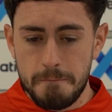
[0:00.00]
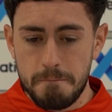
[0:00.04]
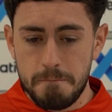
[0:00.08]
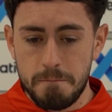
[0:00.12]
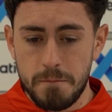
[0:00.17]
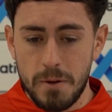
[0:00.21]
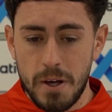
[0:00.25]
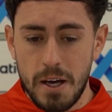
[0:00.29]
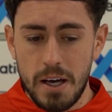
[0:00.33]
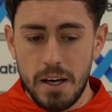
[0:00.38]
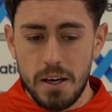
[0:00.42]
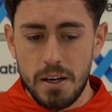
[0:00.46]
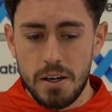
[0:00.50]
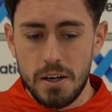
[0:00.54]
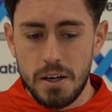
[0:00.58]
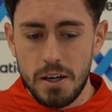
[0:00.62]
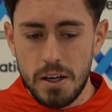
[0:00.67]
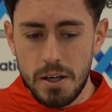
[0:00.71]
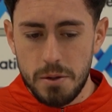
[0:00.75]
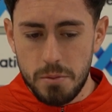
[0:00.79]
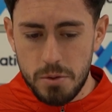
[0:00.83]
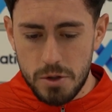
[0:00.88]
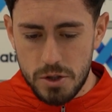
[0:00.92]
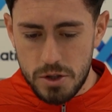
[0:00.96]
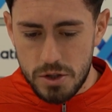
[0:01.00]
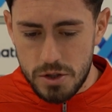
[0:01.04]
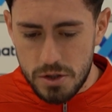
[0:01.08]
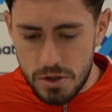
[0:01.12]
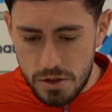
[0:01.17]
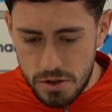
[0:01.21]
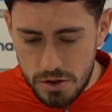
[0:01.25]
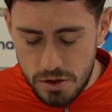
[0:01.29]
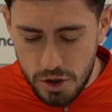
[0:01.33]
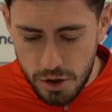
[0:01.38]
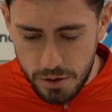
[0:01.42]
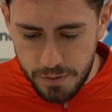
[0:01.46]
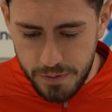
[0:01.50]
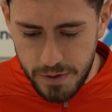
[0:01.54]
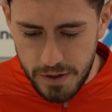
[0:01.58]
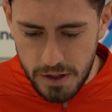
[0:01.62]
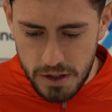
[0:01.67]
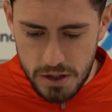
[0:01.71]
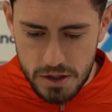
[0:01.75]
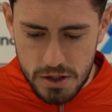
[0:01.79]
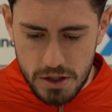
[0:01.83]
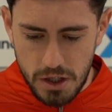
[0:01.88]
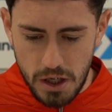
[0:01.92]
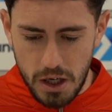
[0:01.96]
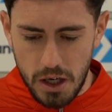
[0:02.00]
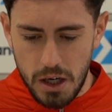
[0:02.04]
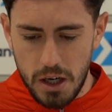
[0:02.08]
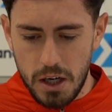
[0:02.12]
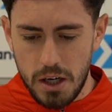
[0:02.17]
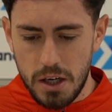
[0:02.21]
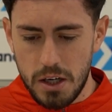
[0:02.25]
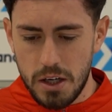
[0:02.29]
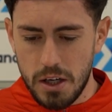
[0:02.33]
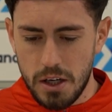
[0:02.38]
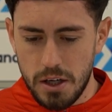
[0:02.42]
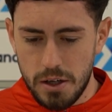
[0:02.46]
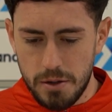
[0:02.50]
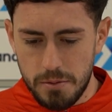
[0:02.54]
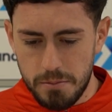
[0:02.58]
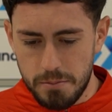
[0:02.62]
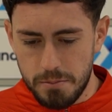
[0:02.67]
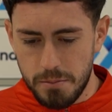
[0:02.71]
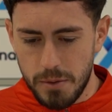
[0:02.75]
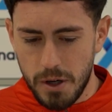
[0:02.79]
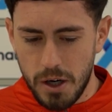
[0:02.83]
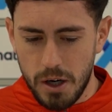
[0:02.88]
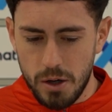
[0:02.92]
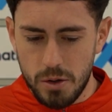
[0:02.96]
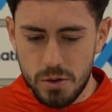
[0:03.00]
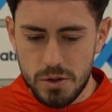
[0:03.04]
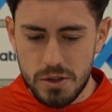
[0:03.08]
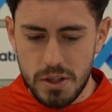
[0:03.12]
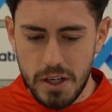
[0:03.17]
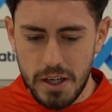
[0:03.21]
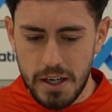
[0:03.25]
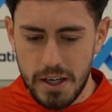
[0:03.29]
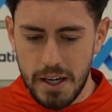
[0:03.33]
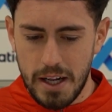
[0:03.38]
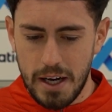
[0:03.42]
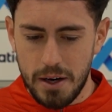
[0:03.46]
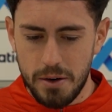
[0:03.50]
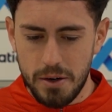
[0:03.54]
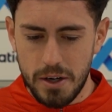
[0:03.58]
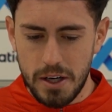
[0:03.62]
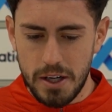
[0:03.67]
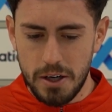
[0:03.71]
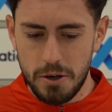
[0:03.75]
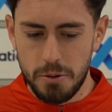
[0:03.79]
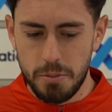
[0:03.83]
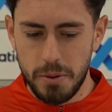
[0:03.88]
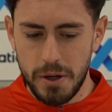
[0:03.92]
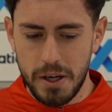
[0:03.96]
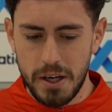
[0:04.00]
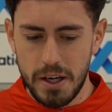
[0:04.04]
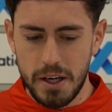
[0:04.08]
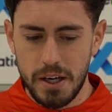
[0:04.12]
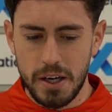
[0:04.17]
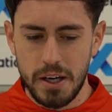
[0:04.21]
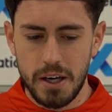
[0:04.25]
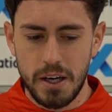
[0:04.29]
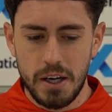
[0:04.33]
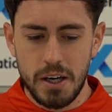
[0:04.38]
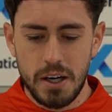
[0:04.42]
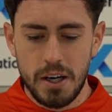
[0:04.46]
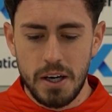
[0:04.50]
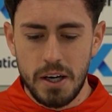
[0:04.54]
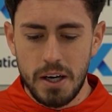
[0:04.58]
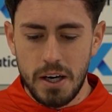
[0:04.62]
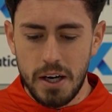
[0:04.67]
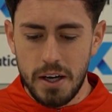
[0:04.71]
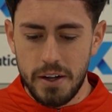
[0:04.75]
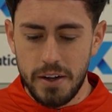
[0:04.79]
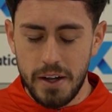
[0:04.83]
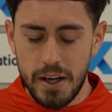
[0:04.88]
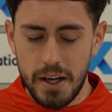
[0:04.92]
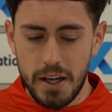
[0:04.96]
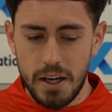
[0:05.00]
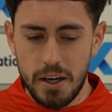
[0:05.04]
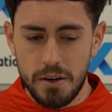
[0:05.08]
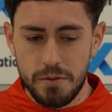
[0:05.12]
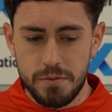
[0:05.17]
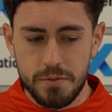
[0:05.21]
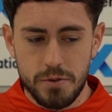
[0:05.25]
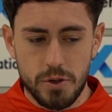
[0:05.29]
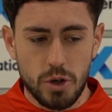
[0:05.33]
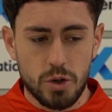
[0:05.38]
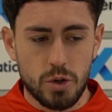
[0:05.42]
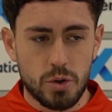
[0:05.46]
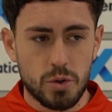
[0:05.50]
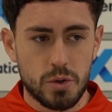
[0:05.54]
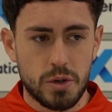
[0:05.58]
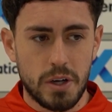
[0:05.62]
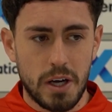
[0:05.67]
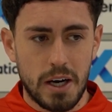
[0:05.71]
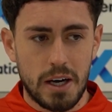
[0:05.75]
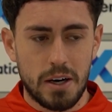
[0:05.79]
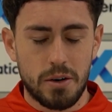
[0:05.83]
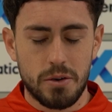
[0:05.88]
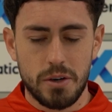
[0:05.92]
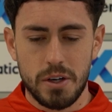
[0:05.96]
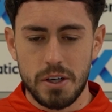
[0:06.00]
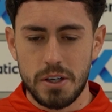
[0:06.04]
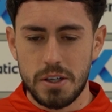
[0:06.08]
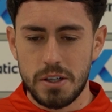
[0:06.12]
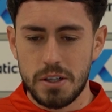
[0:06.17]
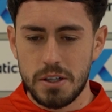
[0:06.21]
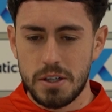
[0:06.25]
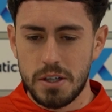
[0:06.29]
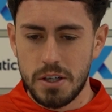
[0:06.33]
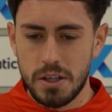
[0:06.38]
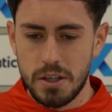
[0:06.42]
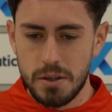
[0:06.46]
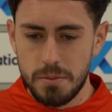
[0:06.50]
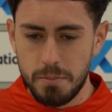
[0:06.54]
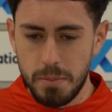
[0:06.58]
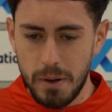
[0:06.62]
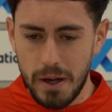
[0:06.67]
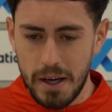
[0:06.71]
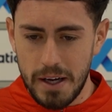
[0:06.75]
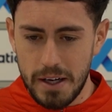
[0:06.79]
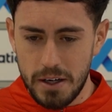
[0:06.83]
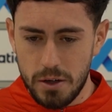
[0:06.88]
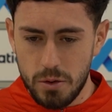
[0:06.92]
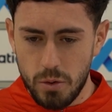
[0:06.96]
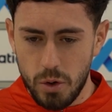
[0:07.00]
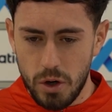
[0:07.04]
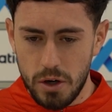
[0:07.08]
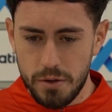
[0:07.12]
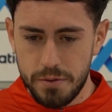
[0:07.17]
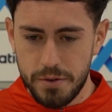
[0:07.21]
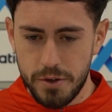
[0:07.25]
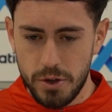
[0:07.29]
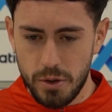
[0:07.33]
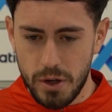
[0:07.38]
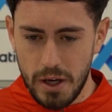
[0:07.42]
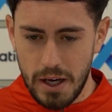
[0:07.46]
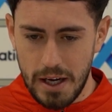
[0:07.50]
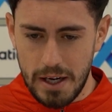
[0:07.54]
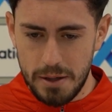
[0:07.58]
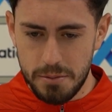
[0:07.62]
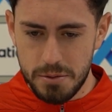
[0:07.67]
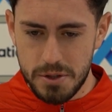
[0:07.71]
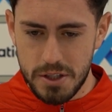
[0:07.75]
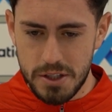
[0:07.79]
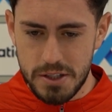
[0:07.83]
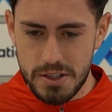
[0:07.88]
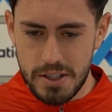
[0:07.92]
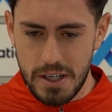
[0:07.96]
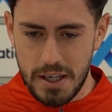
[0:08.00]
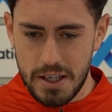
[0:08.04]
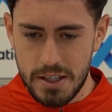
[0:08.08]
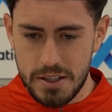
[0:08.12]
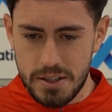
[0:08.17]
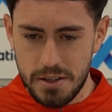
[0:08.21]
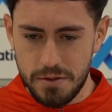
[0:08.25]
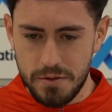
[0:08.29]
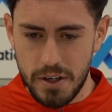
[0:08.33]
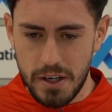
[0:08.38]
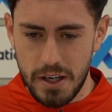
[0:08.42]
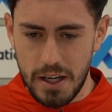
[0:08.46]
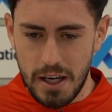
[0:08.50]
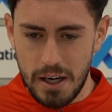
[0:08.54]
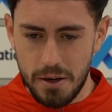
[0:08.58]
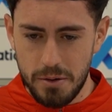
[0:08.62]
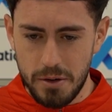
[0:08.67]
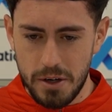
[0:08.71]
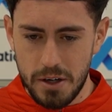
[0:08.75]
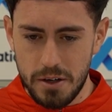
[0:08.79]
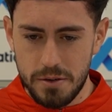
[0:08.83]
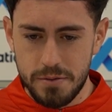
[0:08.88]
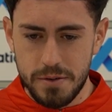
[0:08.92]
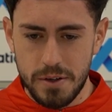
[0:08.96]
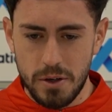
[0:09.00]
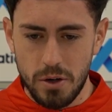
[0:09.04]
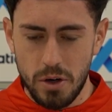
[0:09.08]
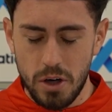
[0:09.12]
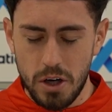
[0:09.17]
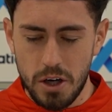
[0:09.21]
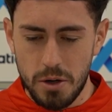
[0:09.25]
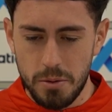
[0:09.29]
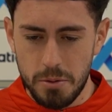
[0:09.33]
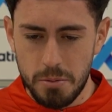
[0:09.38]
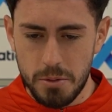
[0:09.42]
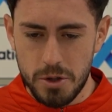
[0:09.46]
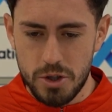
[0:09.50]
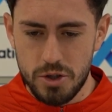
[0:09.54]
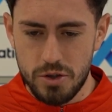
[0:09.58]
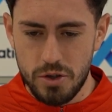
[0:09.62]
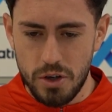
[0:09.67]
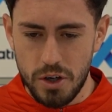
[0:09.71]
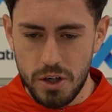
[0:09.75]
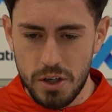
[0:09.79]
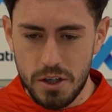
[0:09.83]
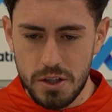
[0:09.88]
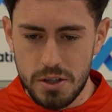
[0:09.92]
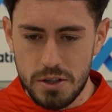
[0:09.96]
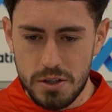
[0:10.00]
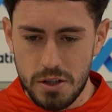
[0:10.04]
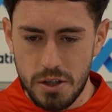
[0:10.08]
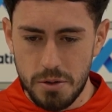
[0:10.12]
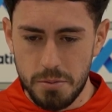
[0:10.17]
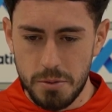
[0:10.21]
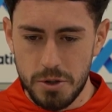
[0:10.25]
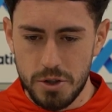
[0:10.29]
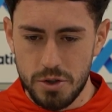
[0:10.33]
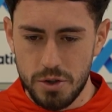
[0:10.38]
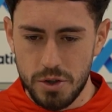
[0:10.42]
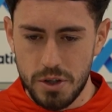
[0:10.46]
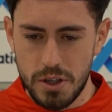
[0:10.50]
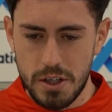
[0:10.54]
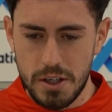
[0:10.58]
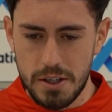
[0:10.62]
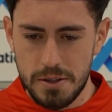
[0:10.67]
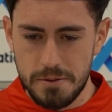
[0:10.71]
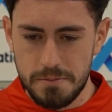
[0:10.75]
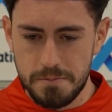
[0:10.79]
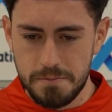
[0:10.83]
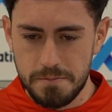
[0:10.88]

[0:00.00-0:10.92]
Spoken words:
Yeah, it was tough at the start. I was in and out a little bit, and then I've knuckled down and played quite a few games consecutively now, and I feel like I'm in my stride, so I'm enjoying it.